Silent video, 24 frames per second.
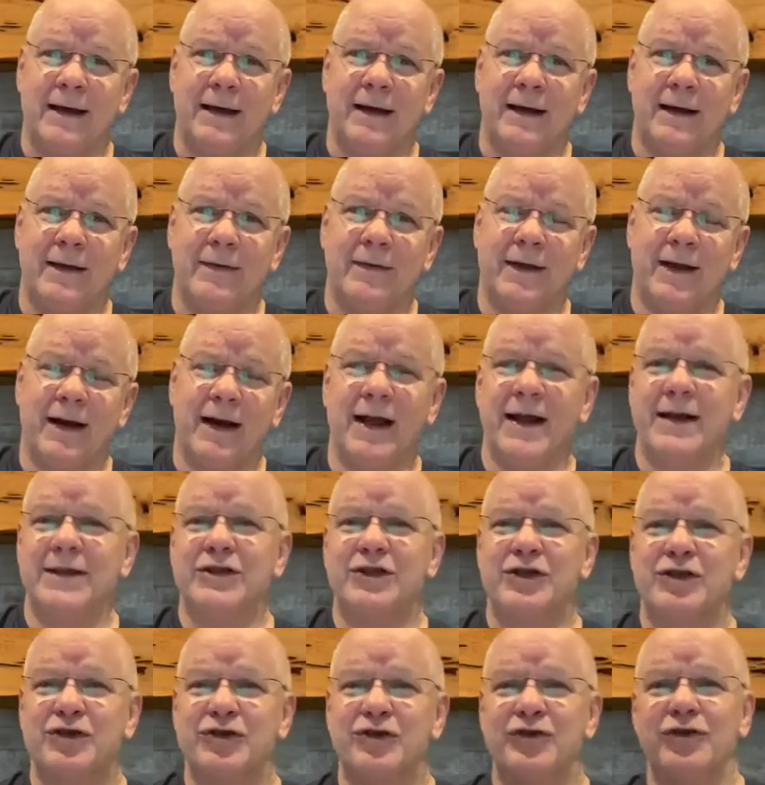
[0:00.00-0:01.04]
uh, they like
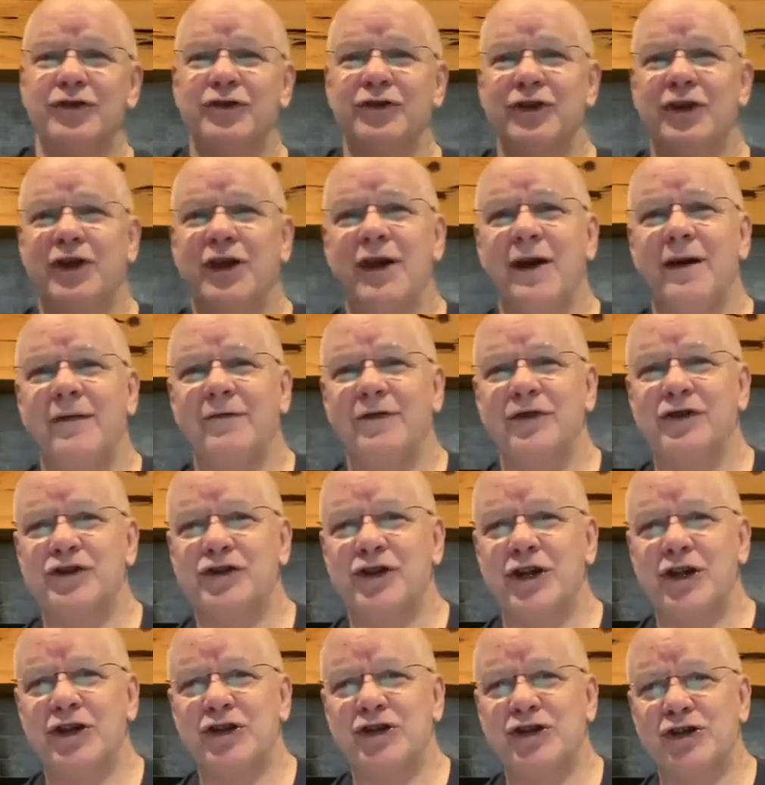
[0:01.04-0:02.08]
to turn the
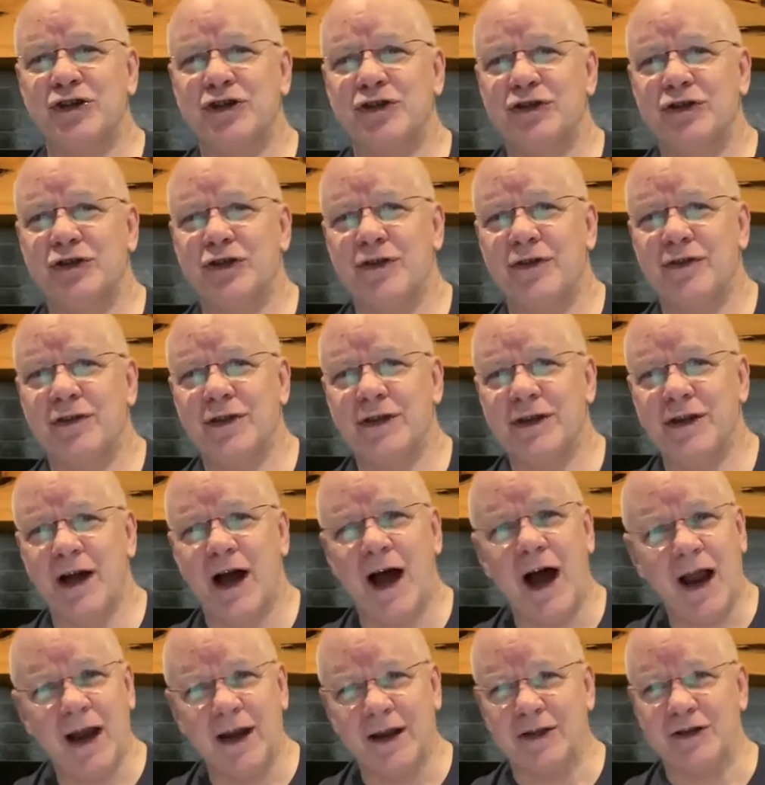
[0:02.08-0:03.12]
conversation to
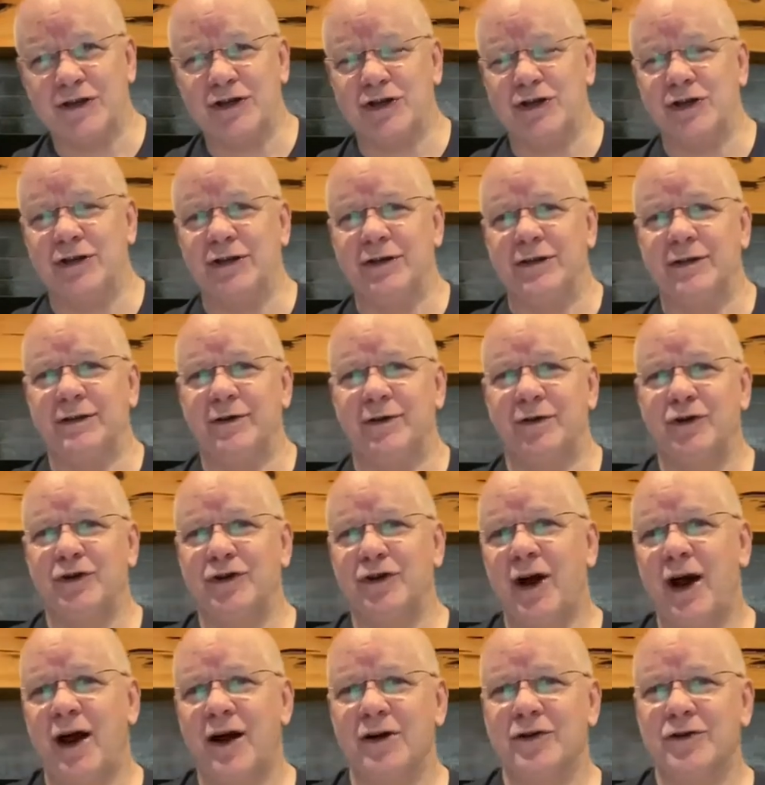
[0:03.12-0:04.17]
theology or
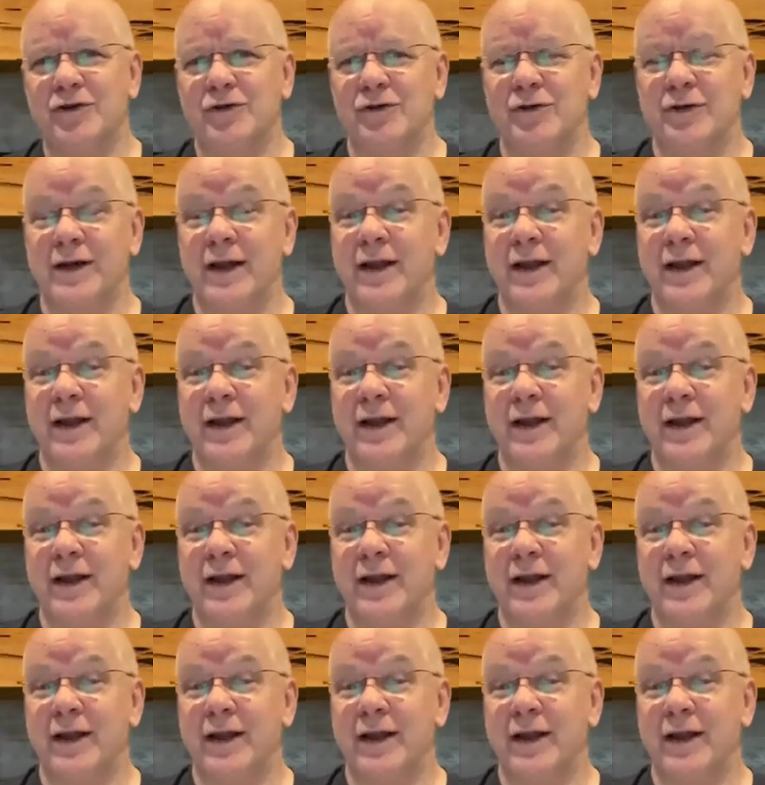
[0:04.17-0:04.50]
doctrine.